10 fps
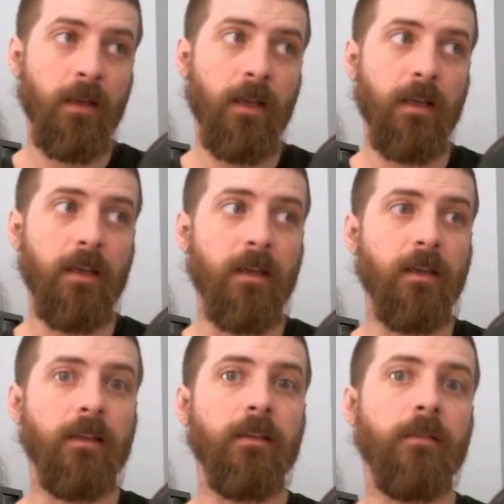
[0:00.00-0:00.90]

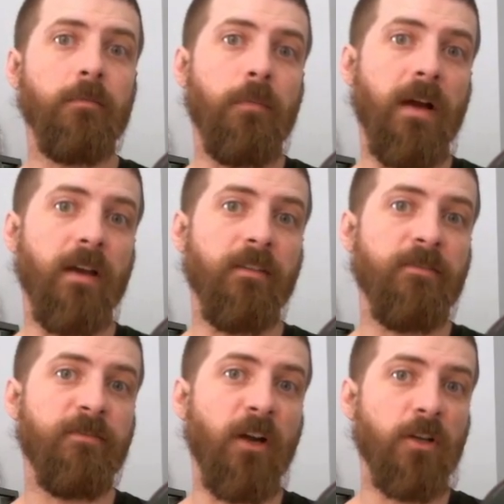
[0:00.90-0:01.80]
In my
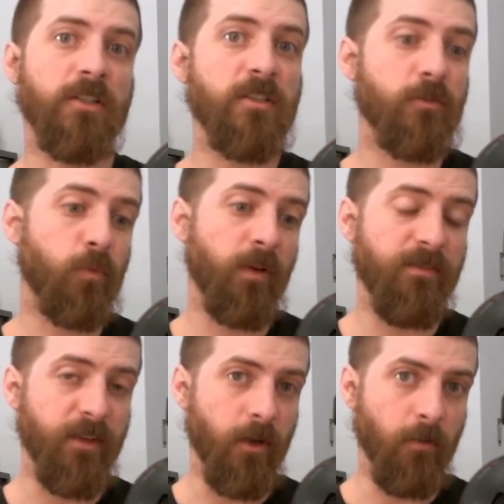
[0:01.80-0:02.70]
first
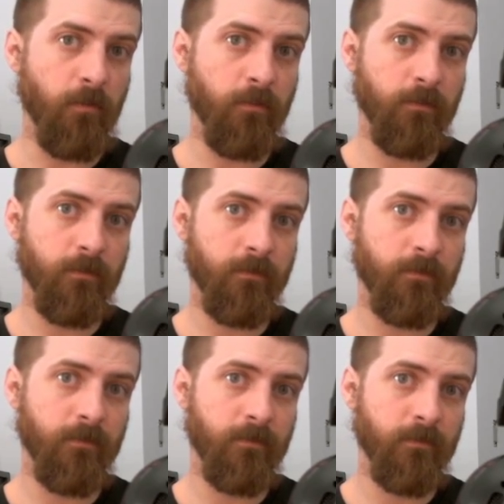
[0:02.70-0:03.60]
review,
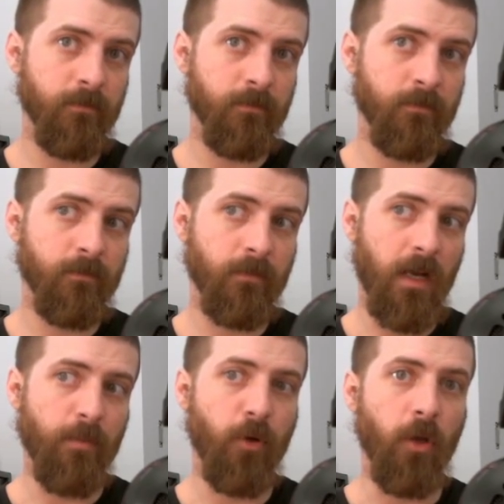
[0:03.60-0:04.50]
I
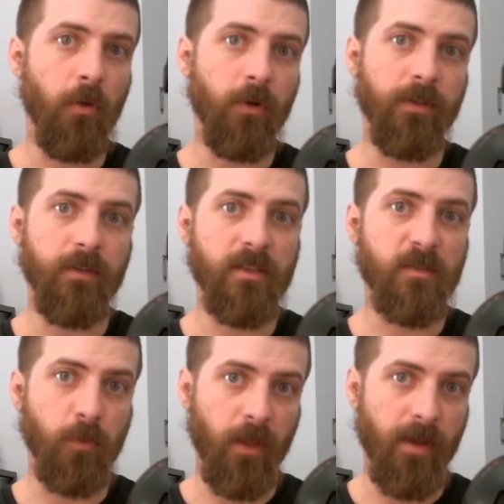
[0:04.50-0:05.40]
put on
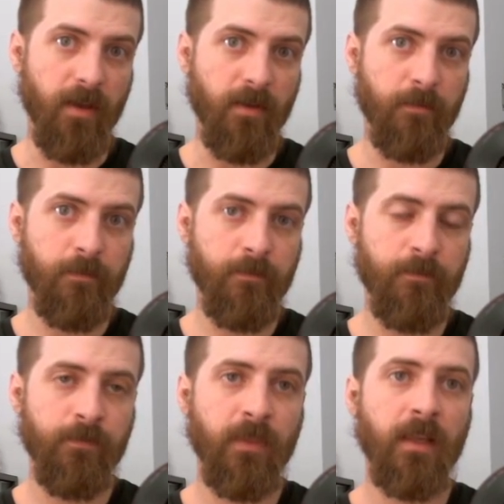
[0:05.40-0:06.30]
display
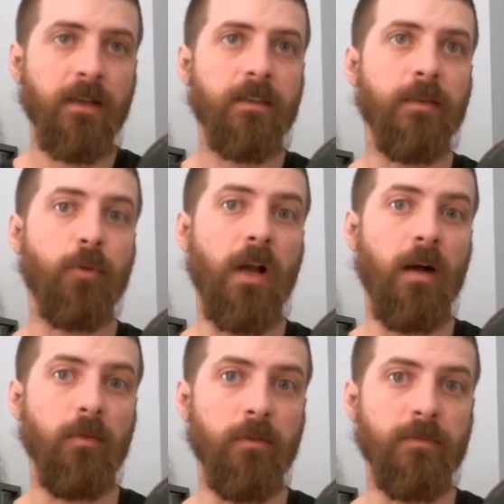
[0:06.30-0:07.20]
the
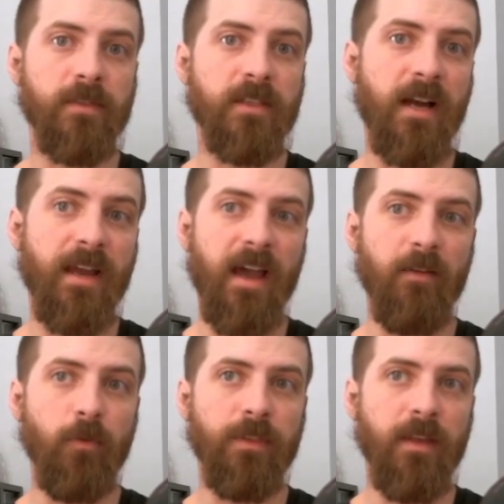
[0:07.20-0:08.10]
problems I have
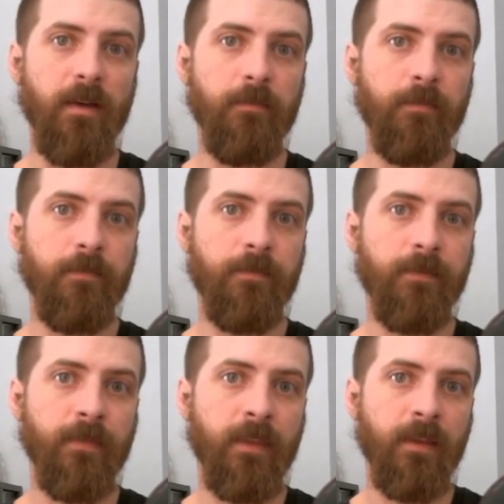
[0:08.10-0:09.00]
with them,
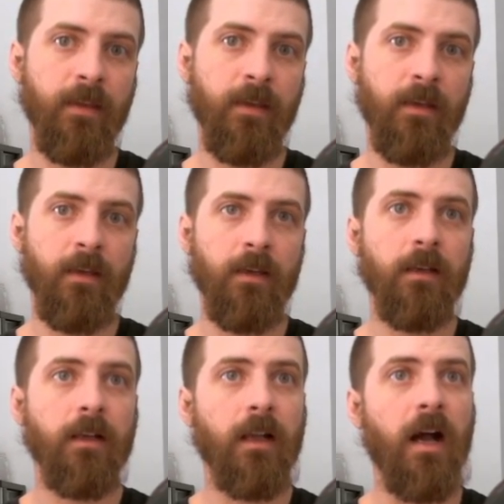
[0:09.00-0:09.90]

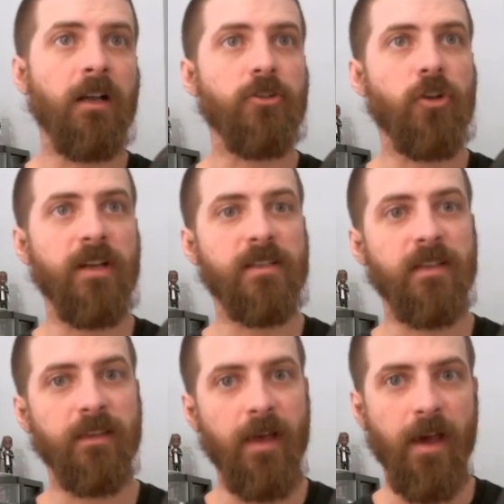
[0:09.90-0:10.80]

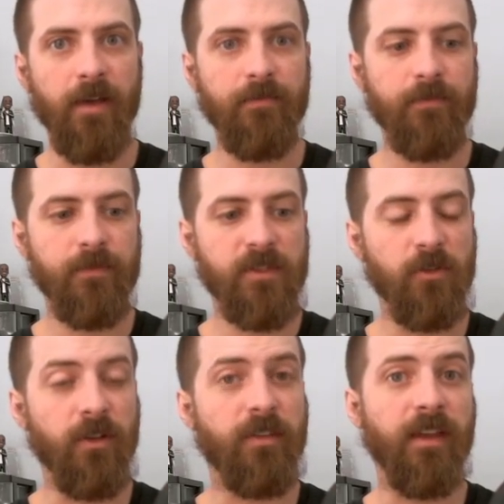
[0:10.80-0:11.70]
contrasting that to
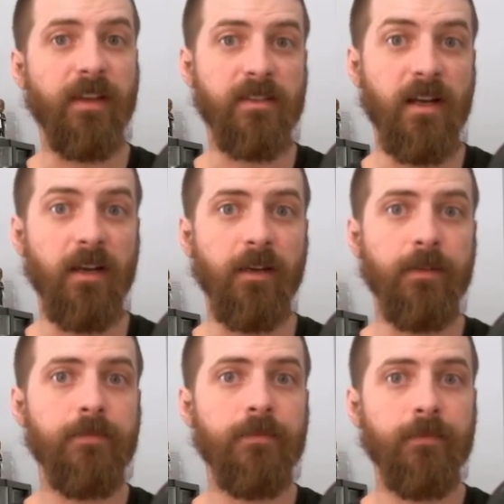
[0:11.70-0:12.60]
the things I
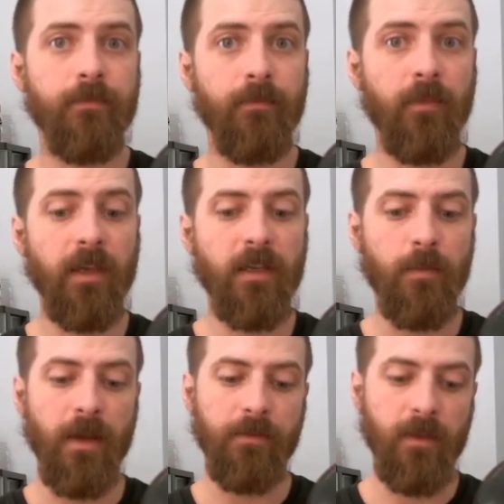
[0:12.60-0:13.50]
like
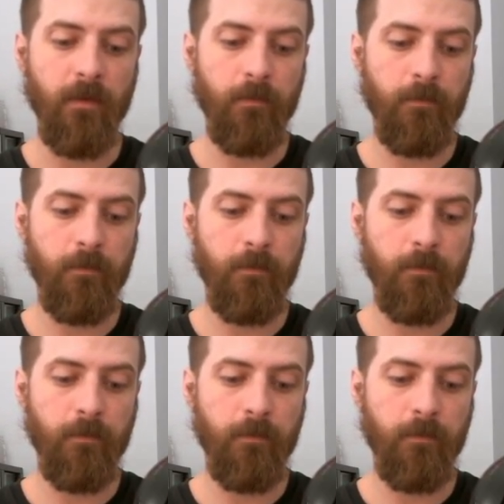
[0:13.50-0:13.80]
about them.